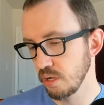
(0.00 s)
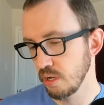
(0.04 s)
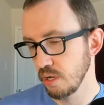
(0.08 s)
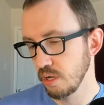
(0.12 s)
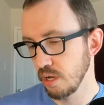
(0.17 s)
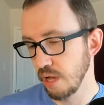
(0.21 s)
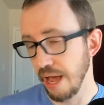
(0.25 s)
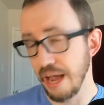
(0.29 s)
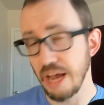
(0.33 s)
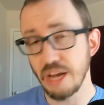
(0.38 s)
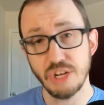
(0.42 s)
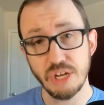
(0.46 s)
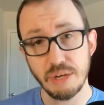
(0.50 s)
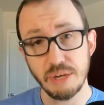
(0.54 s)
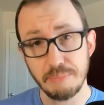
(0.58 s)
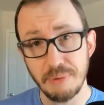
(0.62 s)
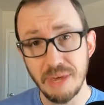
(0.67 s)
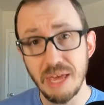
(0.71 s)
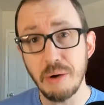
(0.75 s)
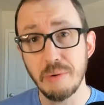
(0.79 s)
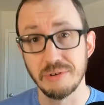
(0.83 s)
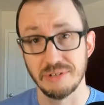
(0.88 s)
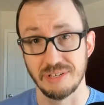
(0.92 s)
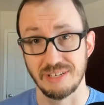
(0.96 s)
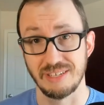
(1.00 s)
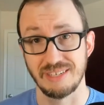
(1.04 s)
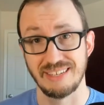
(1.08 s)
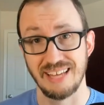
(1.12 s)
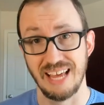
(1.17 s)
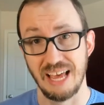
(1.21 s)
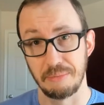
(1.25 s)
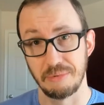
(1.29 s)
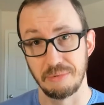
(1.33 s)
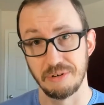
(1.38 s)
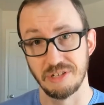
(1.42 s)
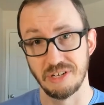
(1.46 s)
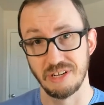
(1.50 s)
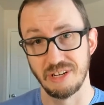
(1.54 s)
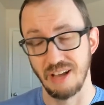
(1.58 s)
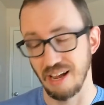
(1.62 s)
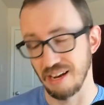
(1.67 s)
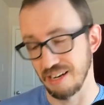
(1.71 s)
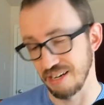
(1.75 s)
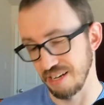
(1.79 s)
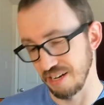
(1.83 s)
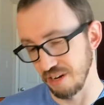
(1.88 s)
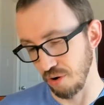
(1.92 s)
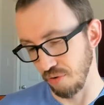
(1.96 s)
HEB was established in
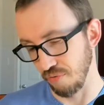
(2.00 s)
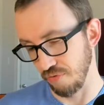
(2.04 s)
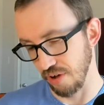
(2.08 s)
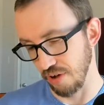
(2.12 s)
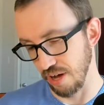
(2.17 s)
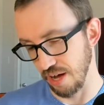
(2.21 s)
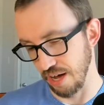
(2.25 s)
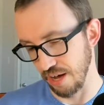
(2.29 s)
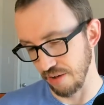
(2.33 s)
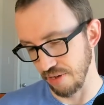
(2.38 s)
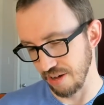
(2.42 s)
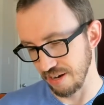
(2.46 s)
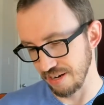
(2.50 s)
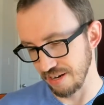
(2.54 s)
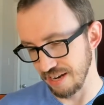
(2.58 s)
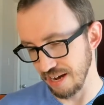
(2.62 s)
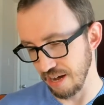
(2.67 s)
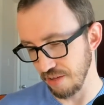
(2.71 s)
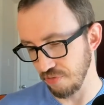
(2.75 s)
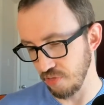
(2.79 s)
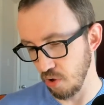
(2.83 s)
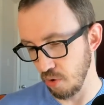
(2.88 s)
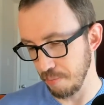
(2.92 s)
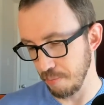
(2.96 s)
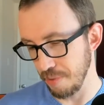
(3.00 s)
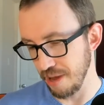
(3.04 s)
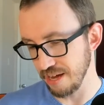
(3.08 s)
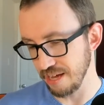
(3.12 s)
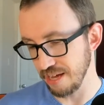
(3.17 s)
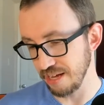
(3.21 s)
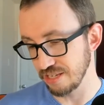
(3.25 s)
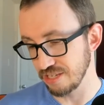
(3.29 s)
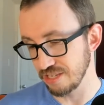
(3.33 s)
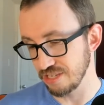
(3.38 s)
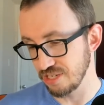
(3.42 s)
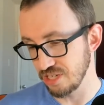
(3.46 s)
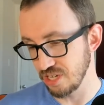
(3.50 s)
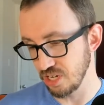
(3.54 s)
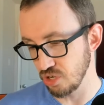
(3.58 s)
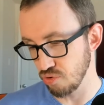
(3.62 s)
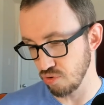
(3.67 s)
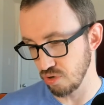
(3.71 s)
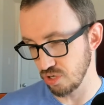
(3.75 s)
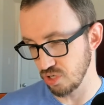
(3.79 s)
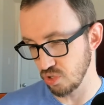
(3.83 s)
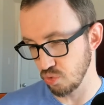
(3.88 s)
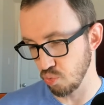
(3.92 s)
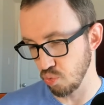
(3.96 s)
1905. I doubt they were making
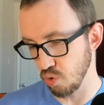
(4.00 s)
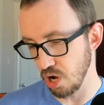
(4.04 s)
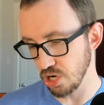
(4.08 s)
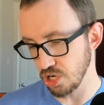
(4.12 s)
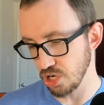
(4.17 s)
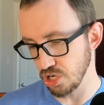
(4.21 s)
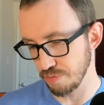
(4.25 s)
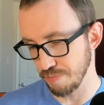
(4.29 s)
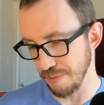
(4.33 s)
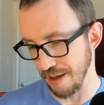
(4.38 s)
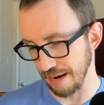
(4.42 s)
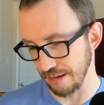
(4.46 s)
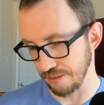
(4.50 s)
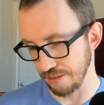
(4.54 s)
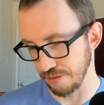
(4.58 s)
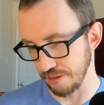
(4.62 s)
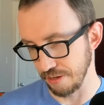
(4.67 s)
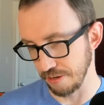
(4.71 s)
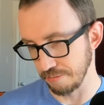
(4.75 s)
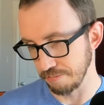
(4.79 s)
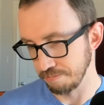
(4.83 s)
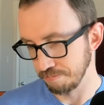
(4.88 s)
Citrus Rush back then.